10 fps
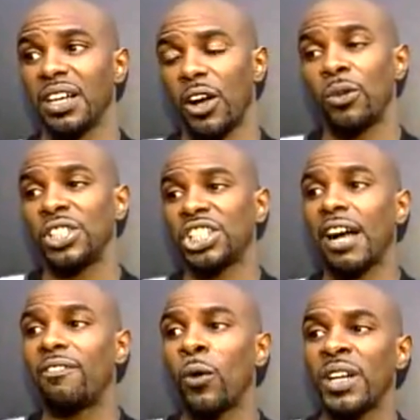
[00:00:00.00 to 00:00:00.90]
only
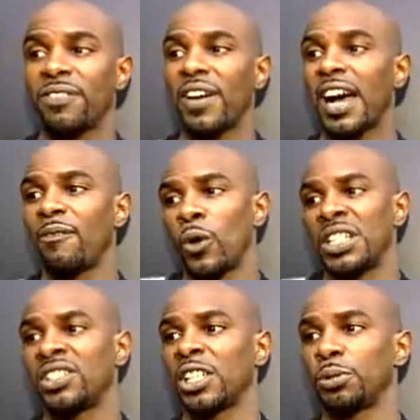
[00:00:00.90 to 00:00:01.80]
shot 45,
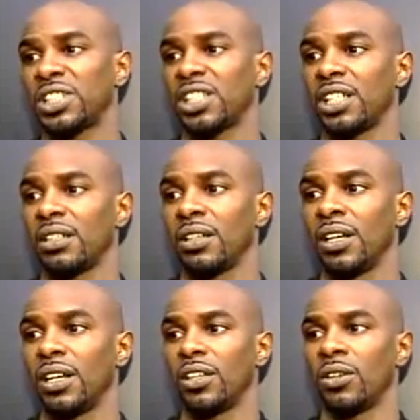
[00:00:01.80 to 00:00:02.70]
46%,
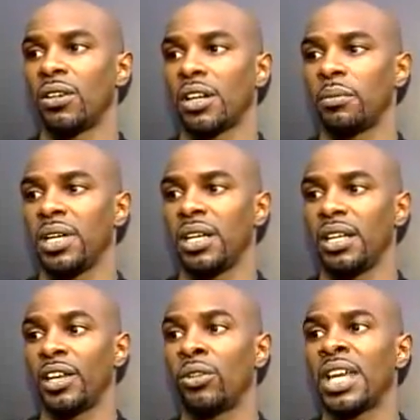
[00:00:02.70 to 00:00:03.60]
you know what I mean,
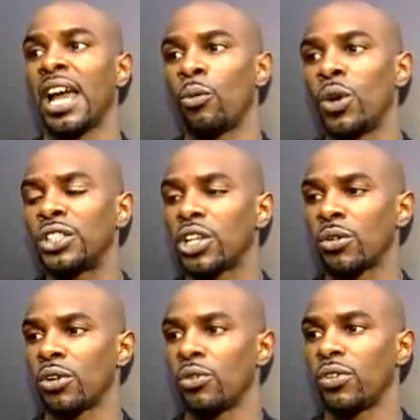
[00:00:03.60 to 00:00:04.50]
and only had 1
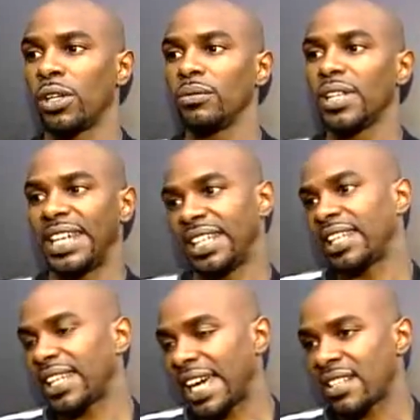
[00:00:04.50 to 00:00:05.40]
turnover. And
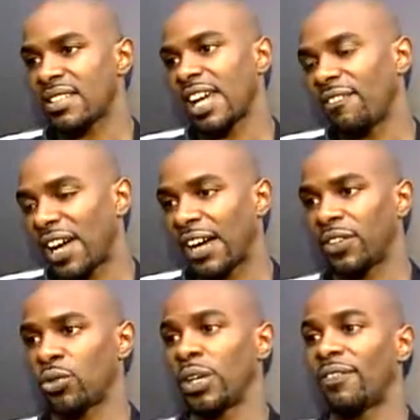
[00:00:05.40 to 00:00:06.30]
then last night, 5
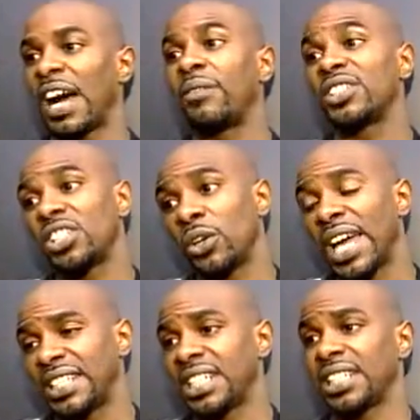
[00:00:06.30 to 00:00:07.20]
for 25 and still
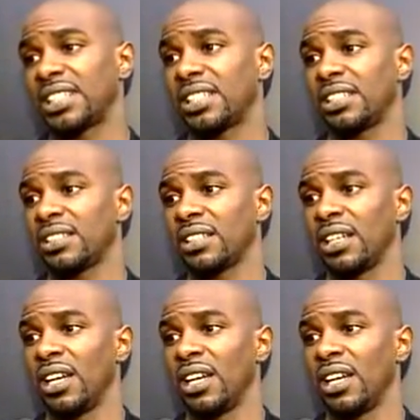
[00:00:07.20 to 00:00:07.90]
had 10 assists.